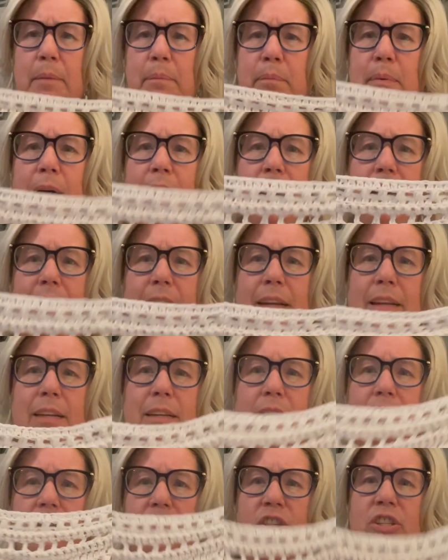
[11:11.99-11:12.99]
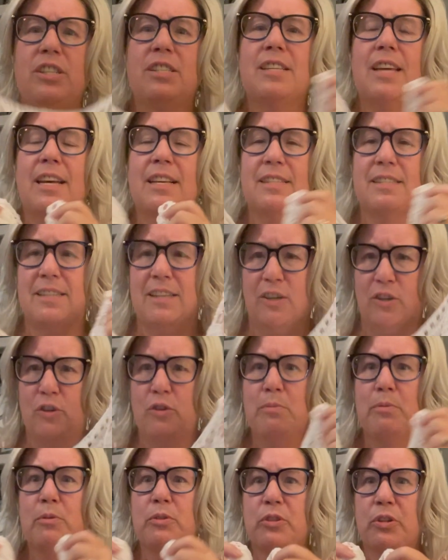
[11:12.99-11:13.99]
but she says that
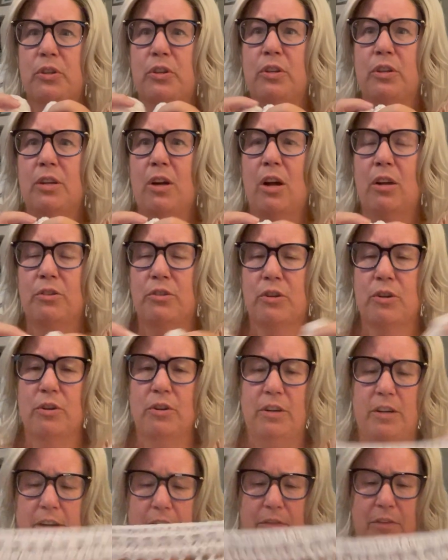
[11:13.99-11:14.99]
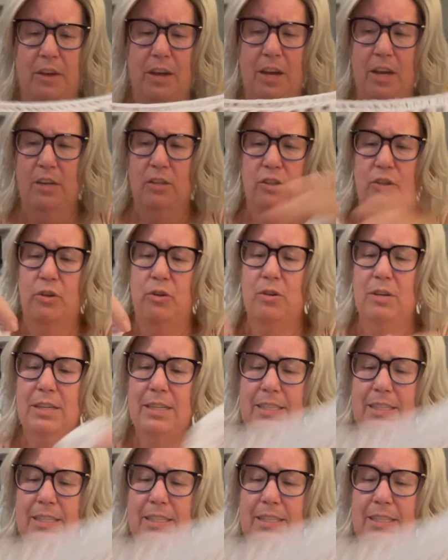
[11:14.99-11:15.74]
kubu is a good alternative. So you can